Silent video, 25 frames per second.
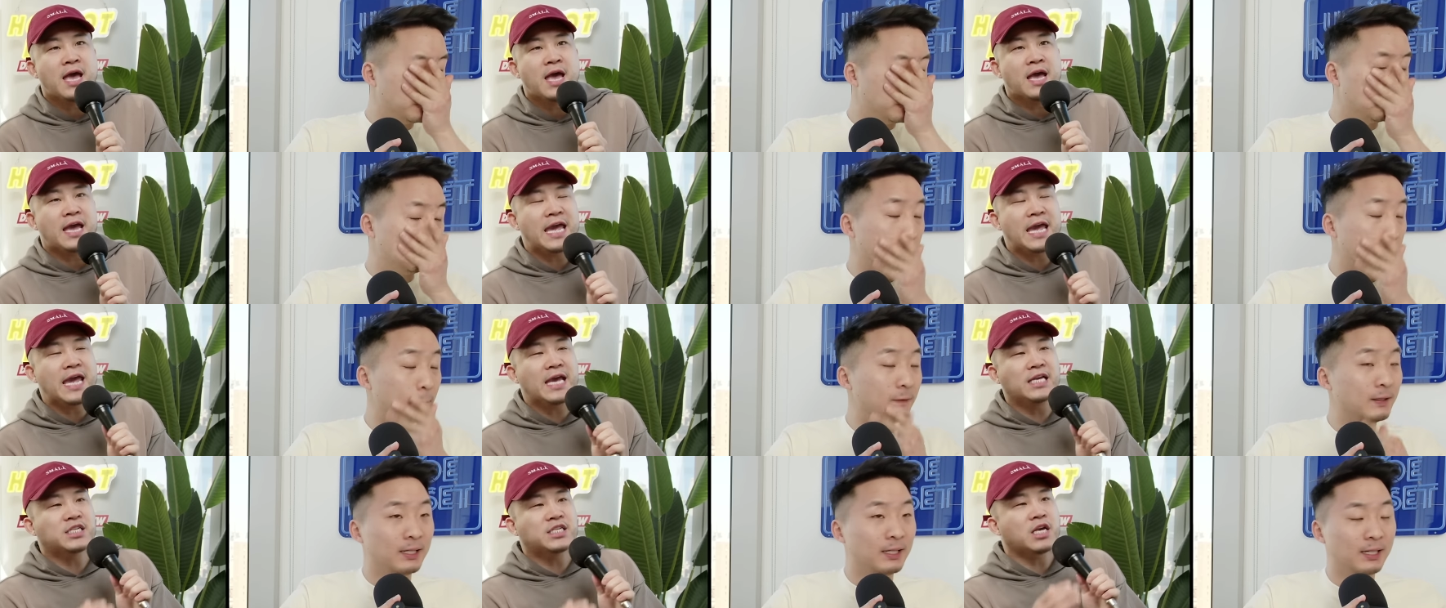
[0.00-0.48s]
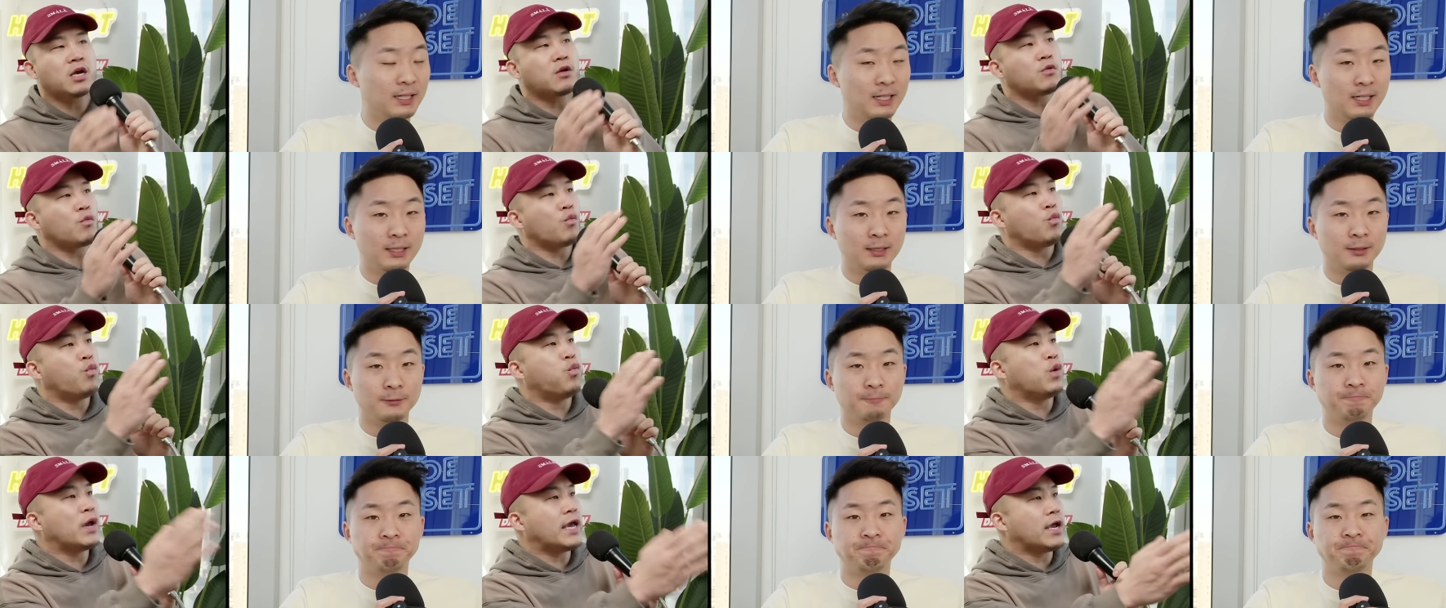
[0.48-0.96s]
Speaker 1: Is it
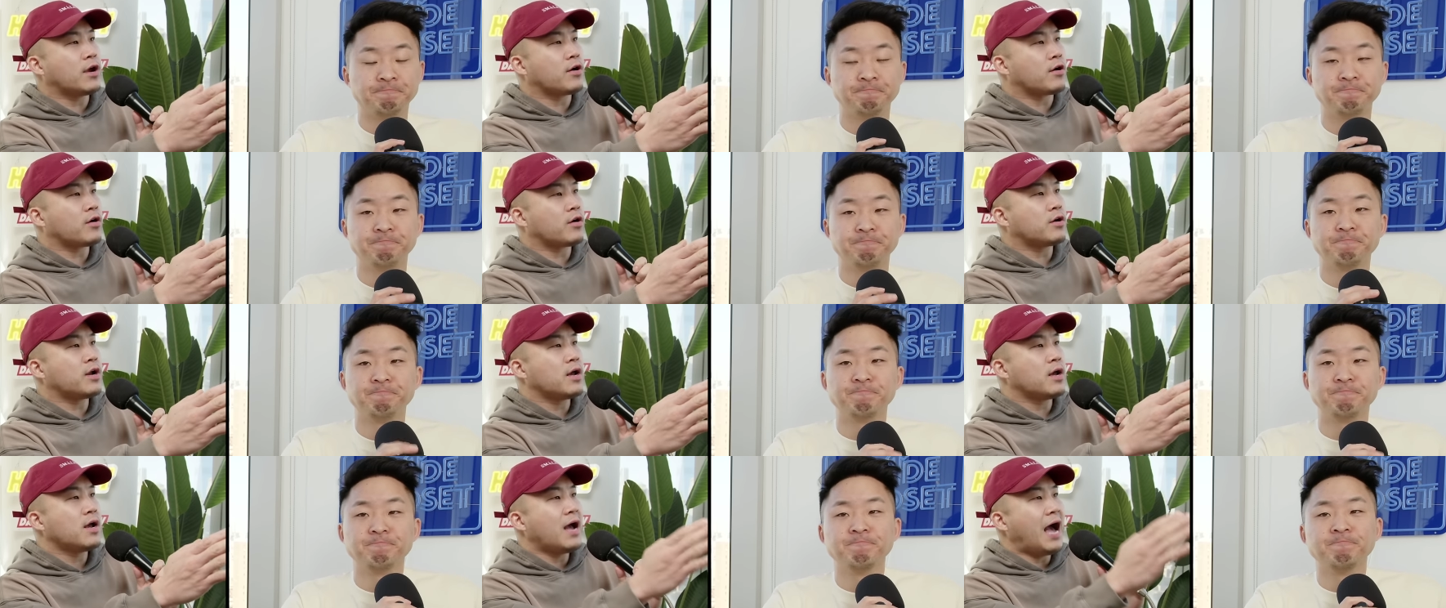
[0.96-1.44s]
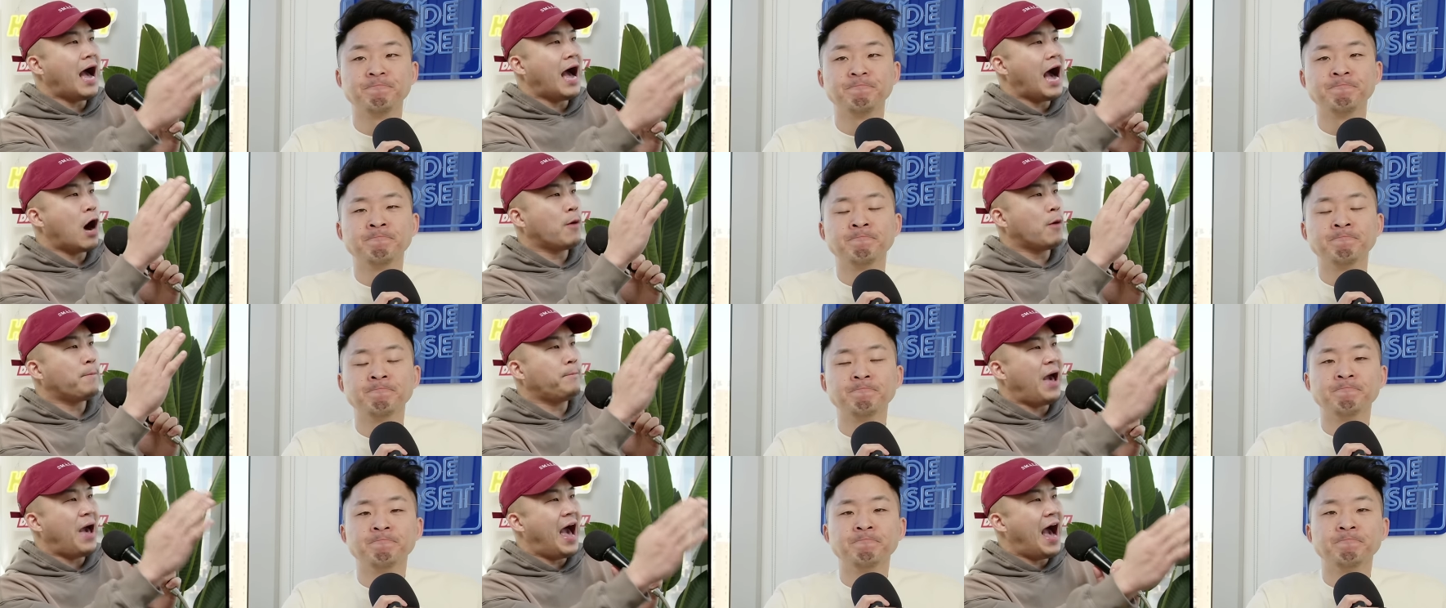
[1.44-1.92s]
weird how
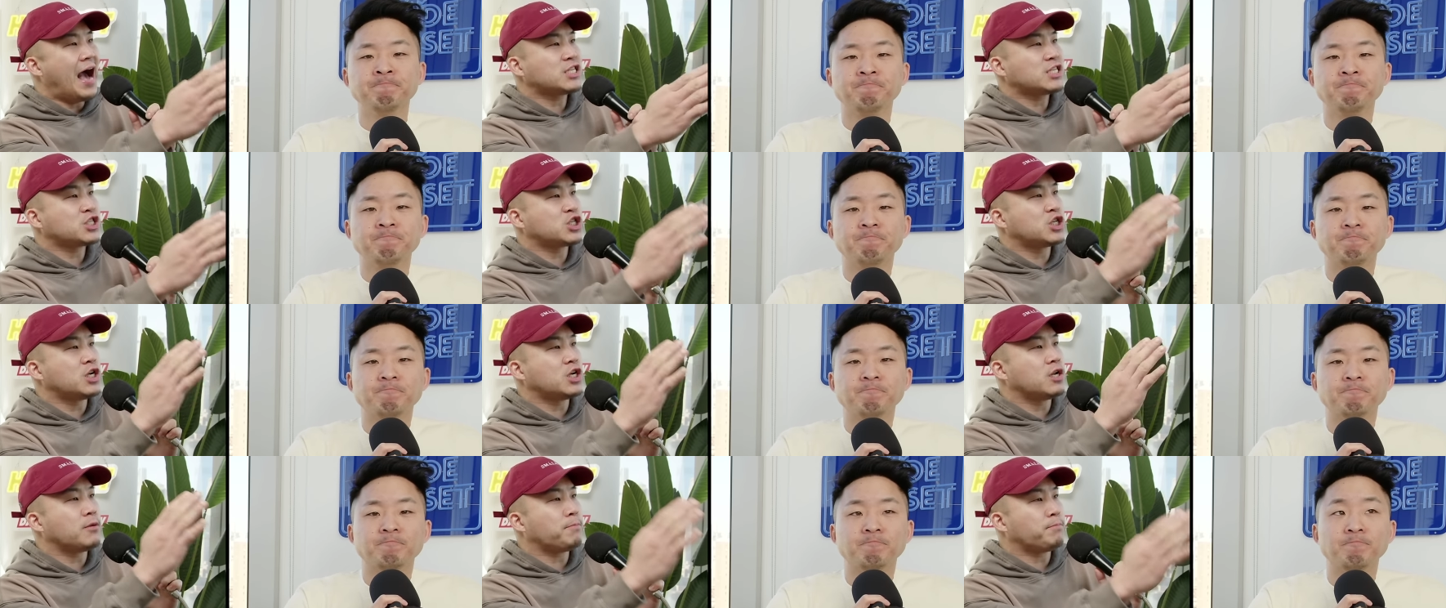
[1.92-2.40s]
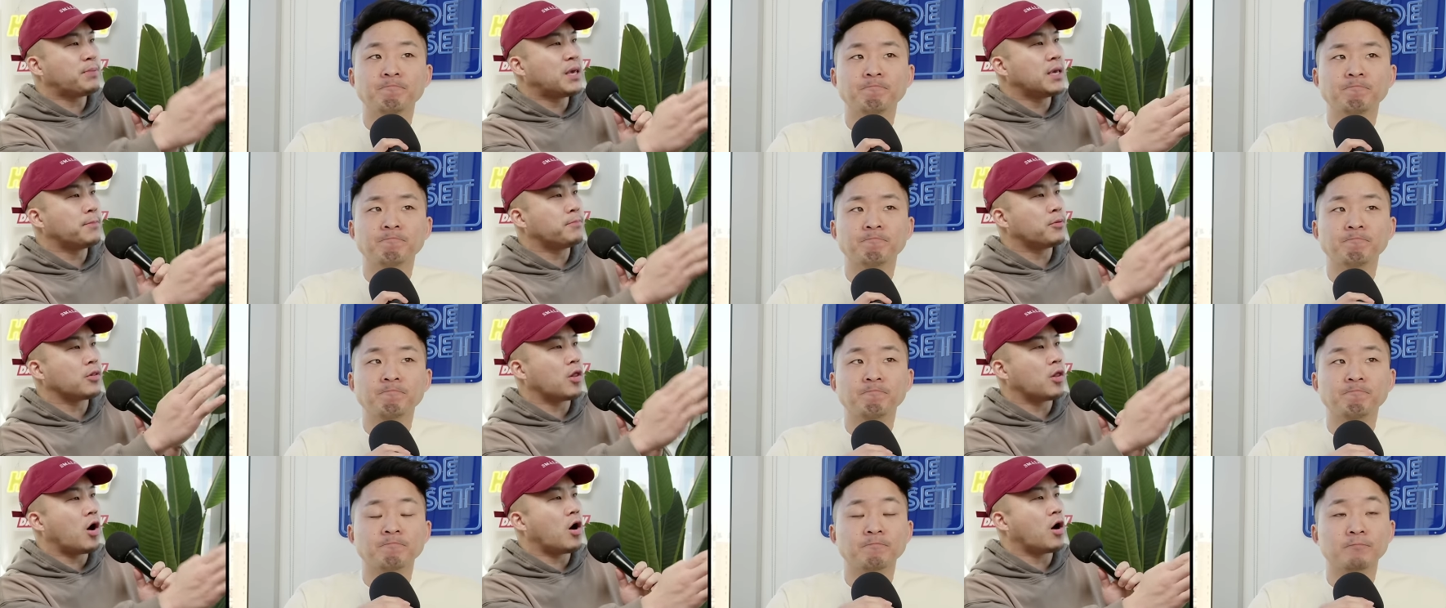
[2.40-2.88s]
passionate
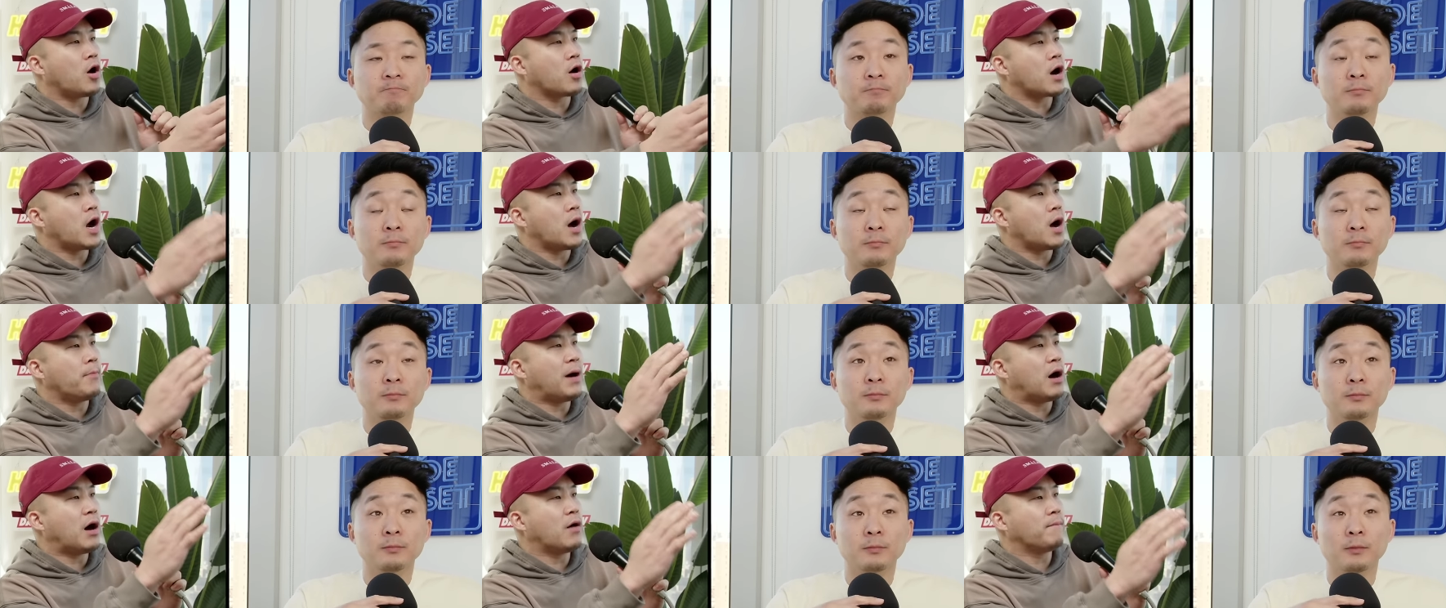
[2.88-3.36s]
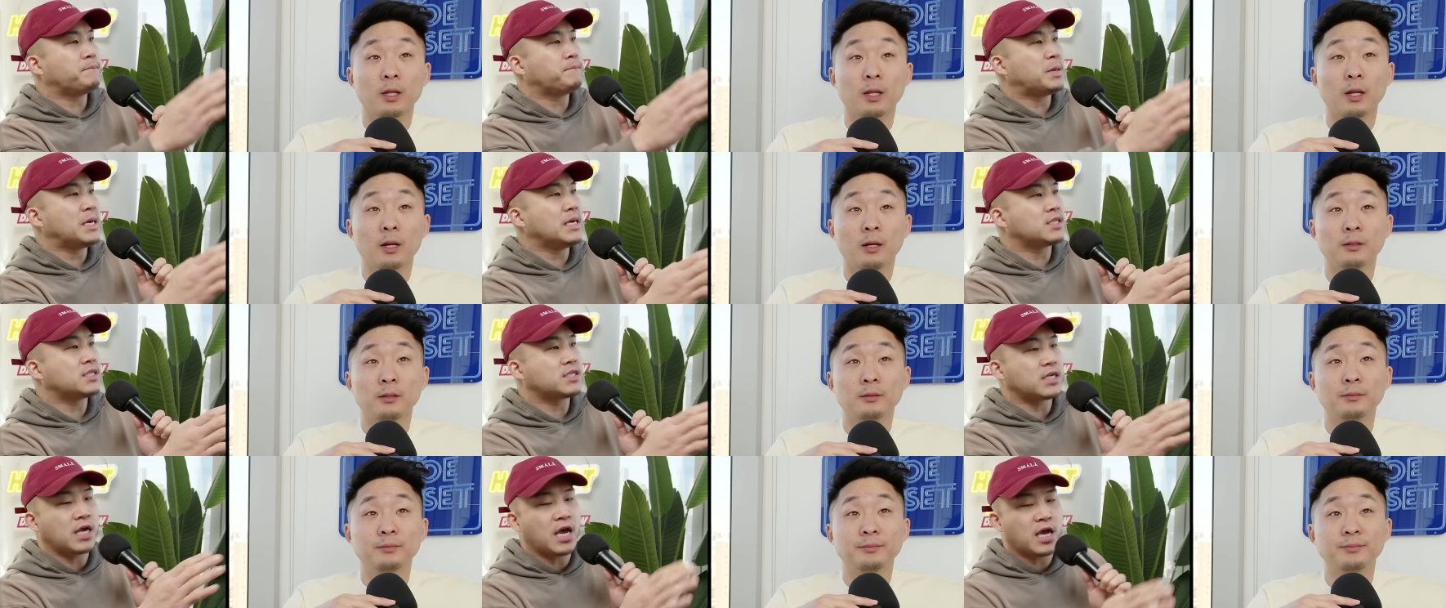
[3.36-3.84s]
people are about
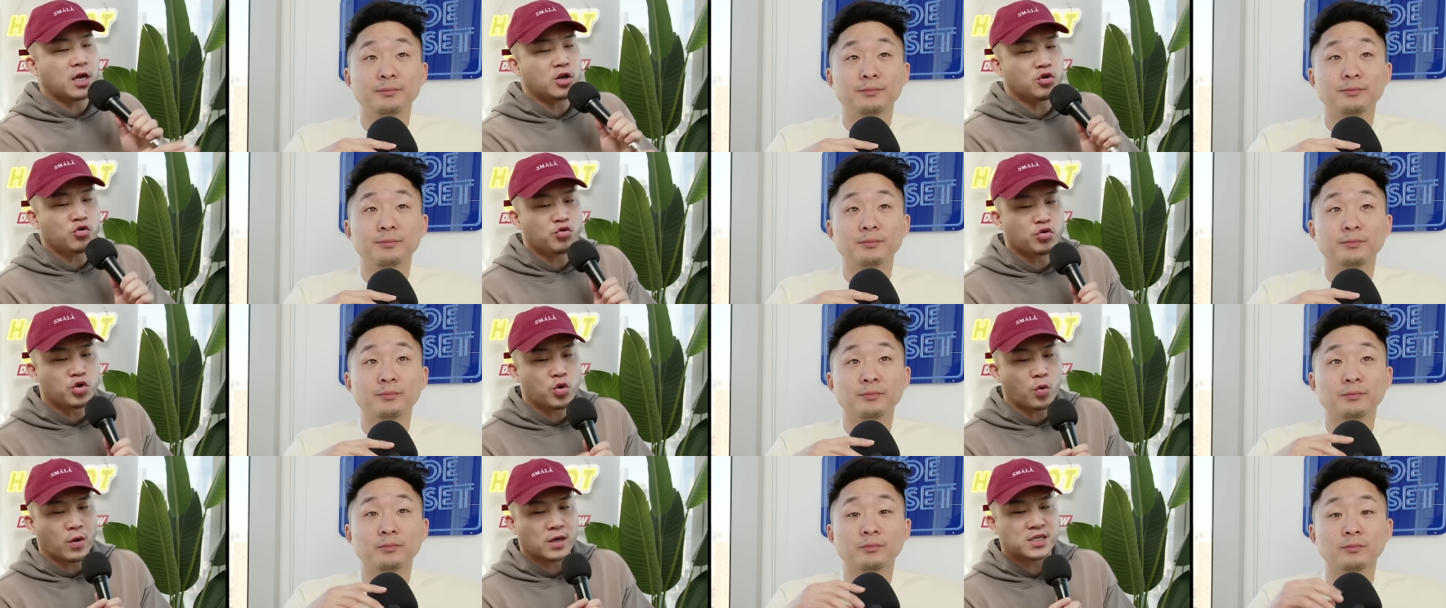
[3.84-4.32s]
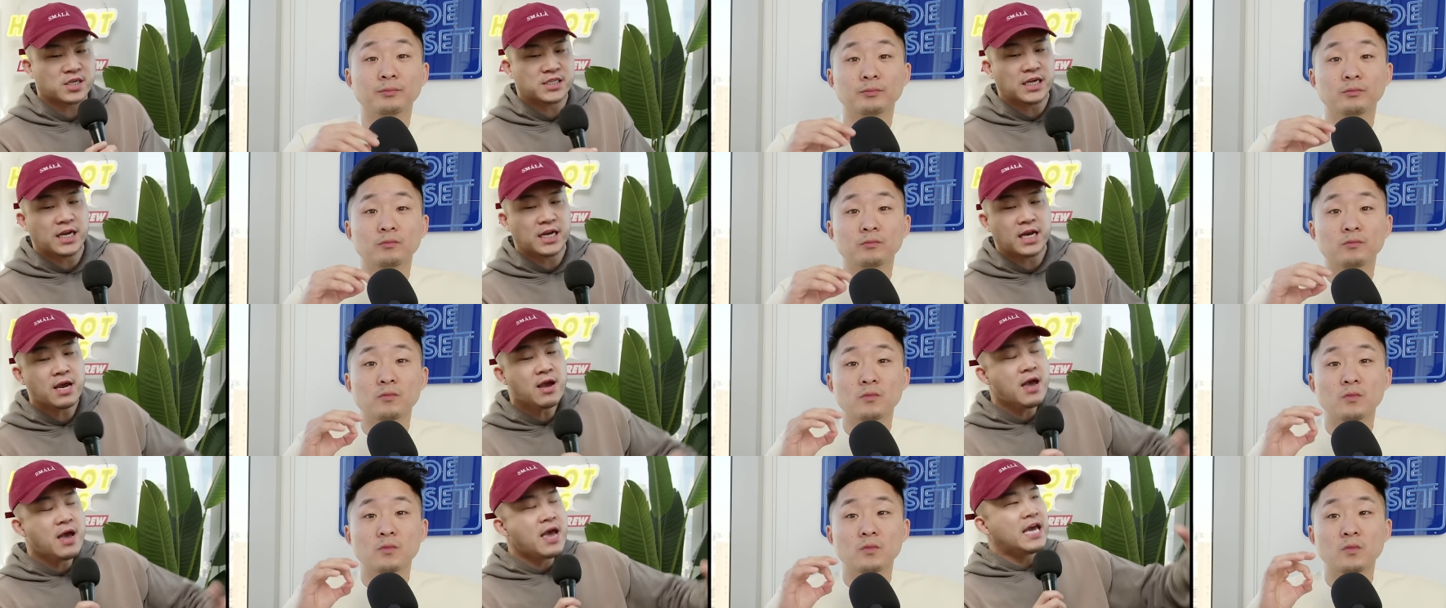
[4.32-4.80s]
pizza in New York City?